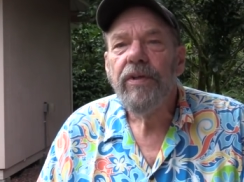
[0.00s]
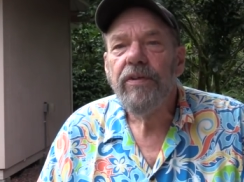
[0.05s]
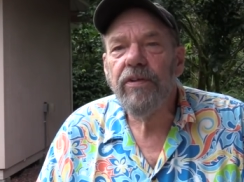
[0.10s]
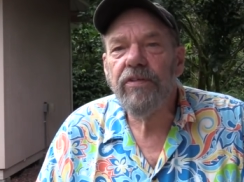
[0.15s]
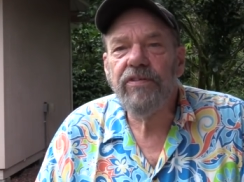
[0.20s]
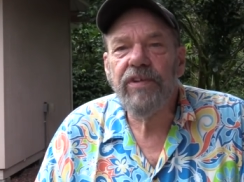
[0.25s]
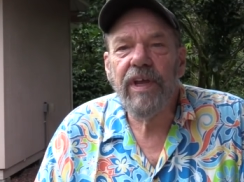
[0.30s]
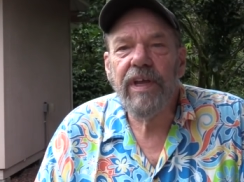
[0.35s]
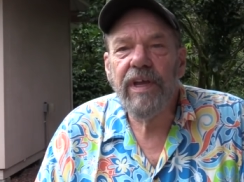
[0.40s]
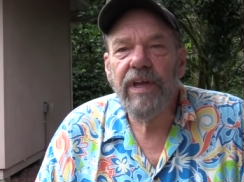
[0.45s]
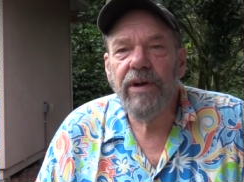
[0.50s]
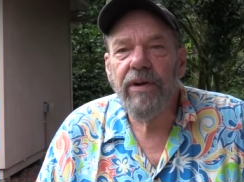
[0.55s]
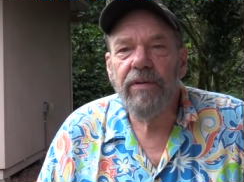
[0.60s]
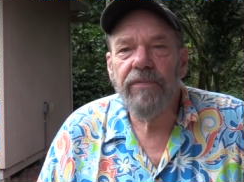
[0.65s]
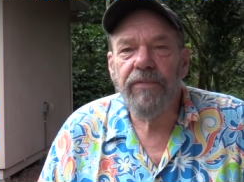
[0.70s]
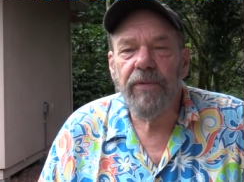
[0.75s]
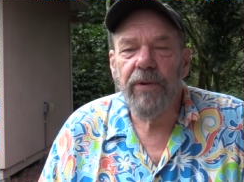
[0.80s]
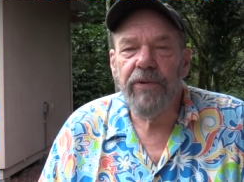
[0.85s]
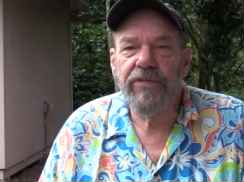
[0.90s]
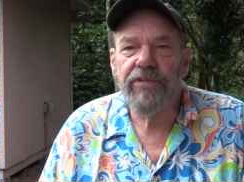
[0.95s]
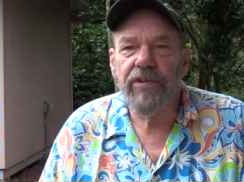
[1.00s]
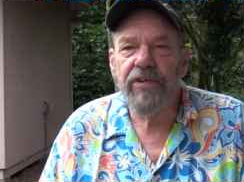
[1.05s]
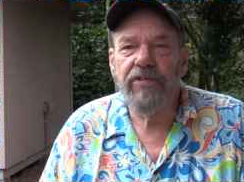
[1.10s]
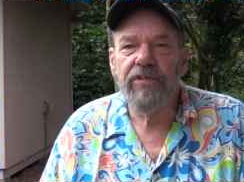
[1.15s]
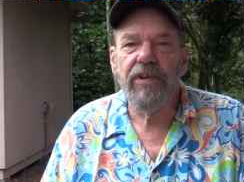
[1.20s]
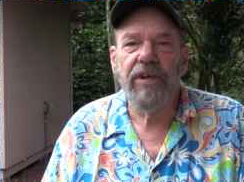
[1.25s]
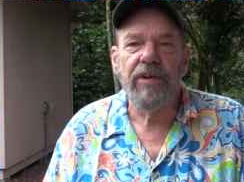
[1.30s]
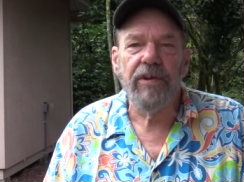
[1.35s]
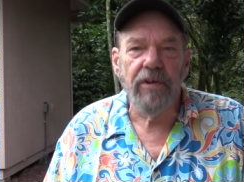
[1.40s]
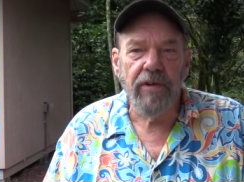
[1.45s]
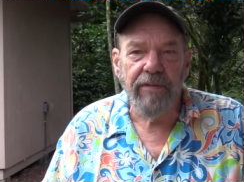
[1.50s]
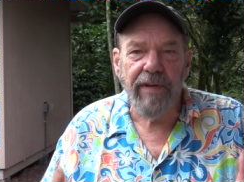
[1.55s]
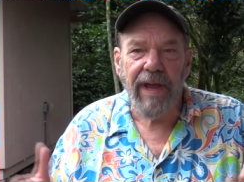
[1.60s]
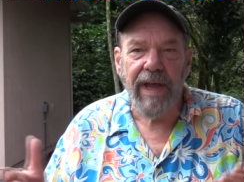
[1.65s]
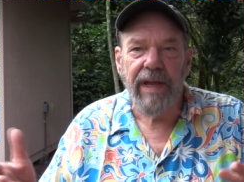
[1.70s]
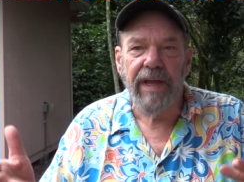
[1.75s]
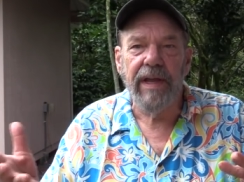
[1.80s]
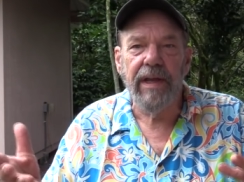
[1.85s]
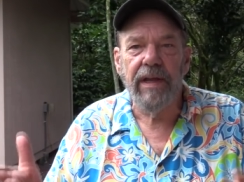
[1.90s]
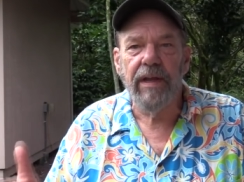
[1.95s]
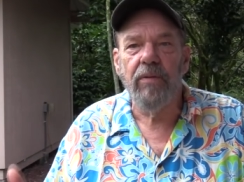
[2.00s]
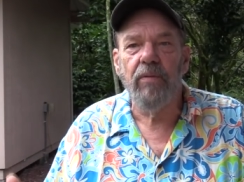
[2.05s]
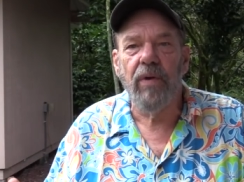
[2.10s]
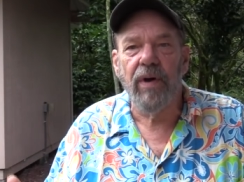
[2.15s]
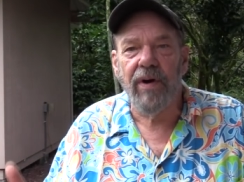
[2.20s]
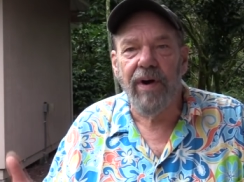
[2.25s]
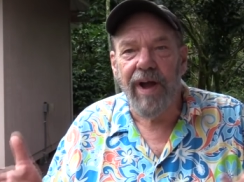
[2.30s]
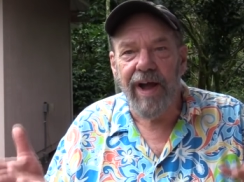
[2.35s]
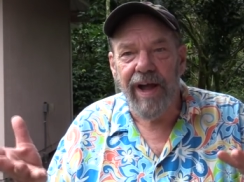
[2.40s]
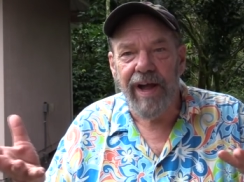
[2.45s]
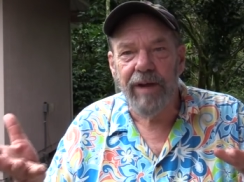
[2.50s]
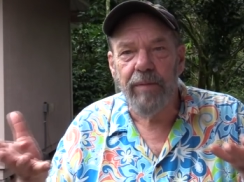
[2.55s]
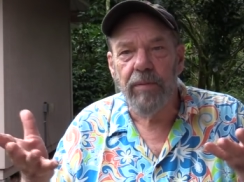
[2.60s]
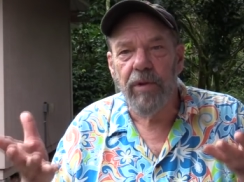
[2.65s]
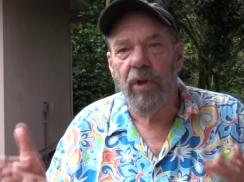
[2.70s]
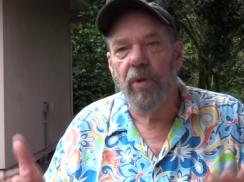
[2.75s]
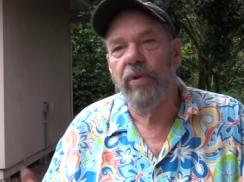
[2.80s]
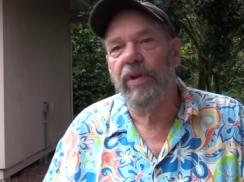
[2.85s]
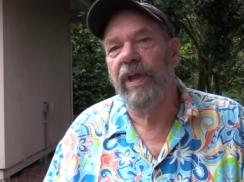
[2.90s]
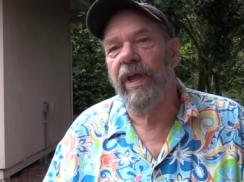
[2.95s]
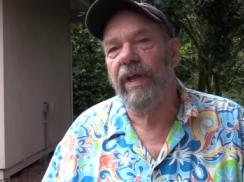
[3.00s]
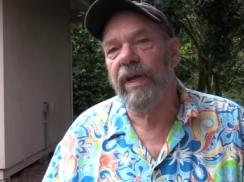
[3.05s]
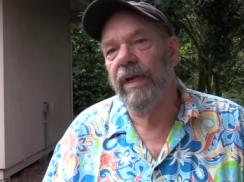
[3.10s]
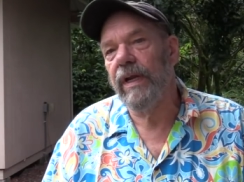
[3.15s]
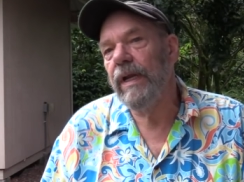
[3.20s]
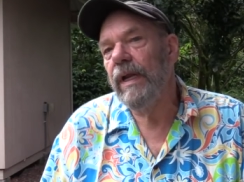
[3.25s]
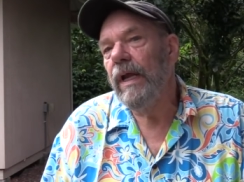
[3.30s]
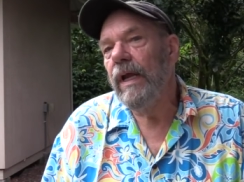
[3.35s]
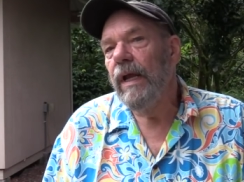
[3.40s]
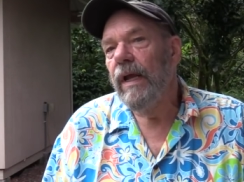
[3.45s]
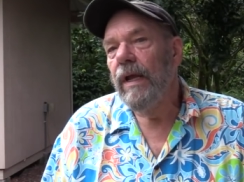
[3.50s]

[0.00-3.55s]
You know, say here, for instance, in Hawaii, where I'm located,